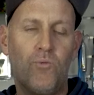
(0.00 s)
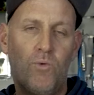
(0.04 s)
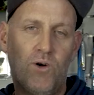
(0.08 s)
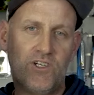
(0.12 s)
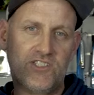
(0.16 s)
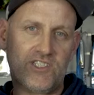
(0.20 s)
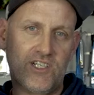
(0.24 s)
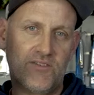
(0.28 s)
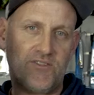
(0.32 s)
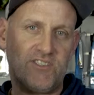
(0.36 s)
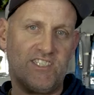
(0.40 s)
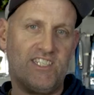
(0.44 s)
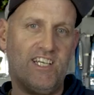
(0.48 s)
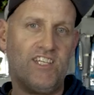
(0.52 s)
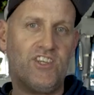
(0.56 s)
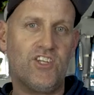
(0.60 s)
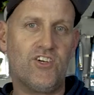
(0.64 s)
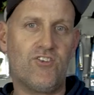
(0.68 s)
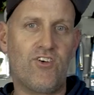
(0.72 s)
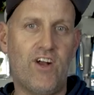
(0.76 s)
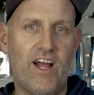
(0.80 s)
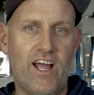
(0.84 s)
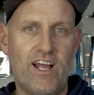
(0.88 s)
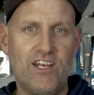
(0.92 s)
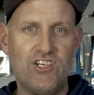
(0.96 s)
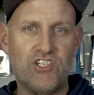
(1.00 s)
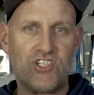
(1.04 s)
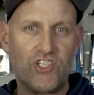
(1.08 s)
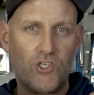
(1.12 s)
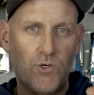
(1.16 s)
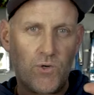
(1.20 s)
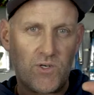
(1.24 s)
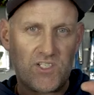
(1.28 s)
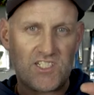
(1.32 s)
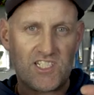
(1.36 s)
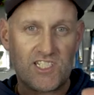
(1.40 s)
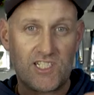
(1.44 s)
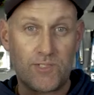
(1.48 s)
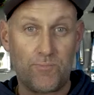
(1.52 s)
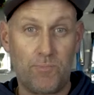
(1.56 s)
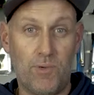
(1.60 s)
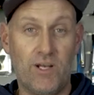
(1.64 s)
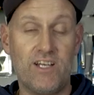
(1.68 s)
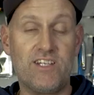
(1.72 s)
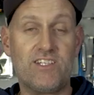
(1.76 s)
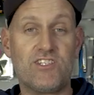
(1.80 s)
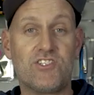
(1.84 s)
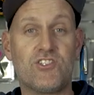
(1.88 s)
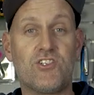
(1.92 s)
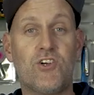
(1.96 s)
once I've set the range, to a
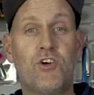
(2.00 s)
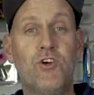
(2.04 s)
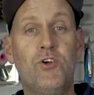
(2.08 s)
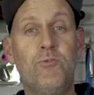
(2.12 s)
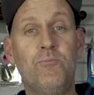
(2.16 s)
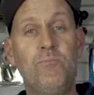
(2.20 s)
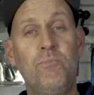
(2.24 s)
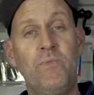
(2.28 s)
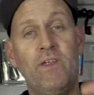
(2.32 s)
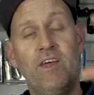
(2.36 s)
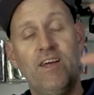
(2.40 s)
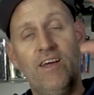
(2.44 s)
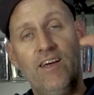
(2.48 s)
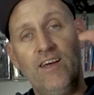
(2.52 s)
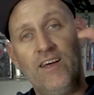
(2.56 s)
split zoom,